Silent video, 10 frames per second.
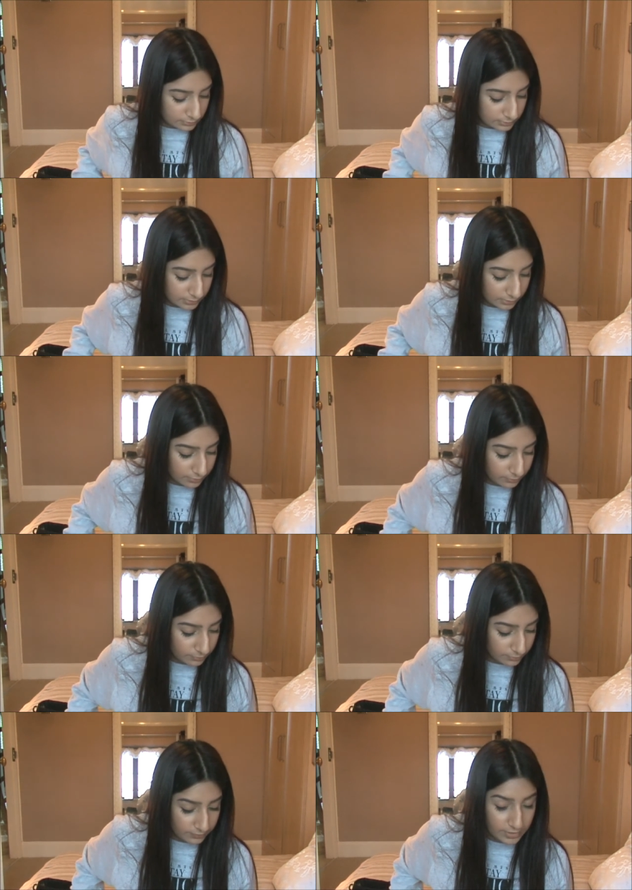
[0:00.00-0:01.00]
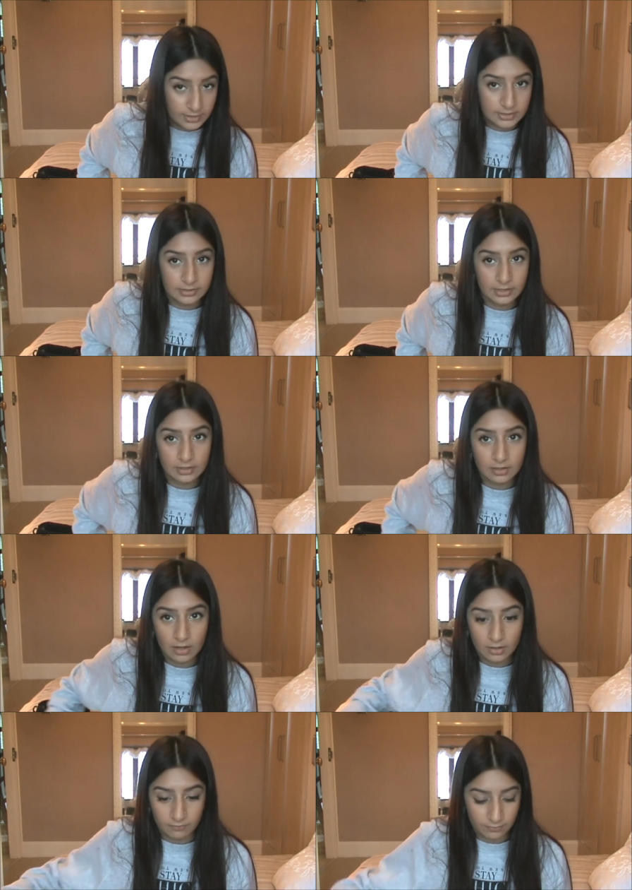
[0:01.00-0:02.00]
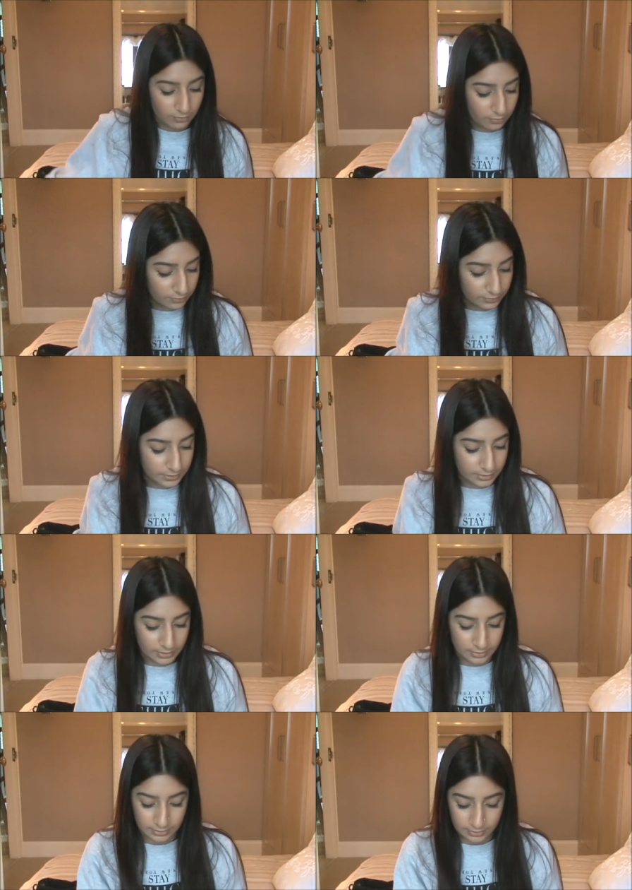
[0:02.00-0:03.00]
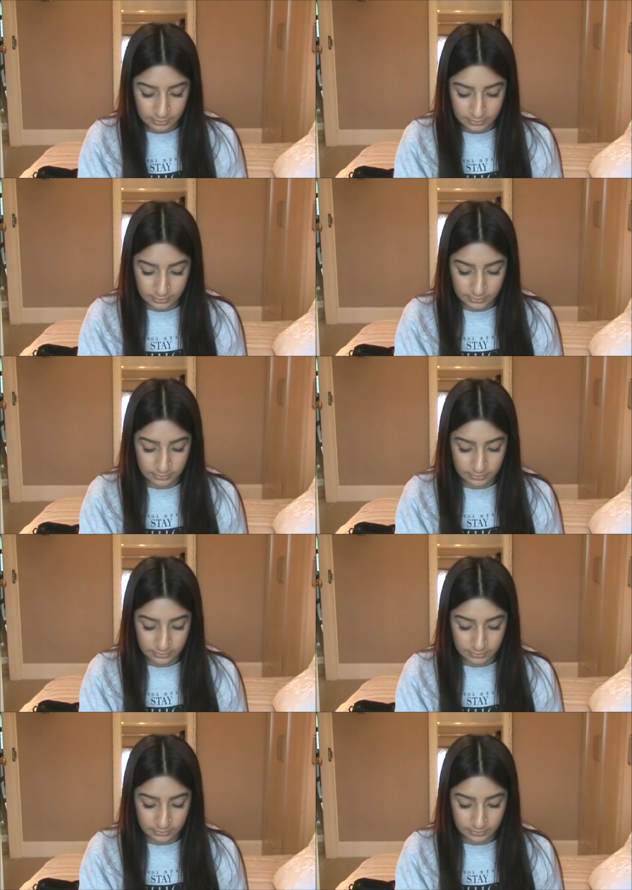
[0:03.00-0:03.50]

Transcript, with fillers: So the first thing I've got is